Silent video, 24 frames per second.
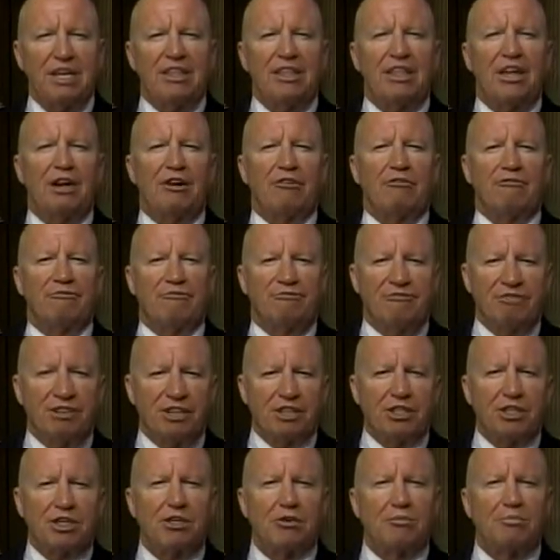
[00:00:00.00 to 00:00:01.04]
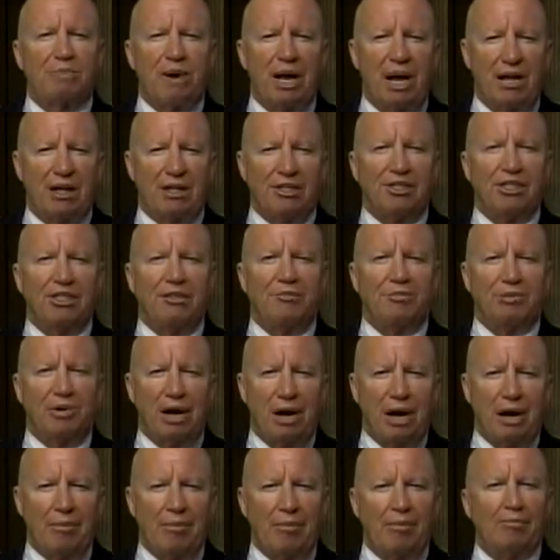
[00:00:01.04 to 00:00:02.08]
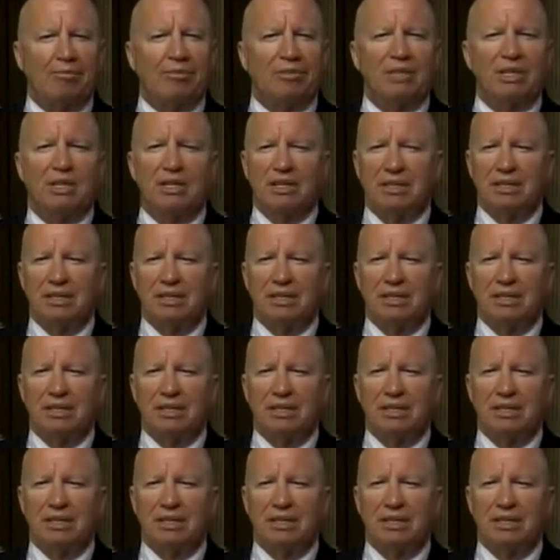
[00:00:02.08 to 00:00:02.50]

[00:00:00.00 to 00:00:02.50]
they are fiscal policy problems.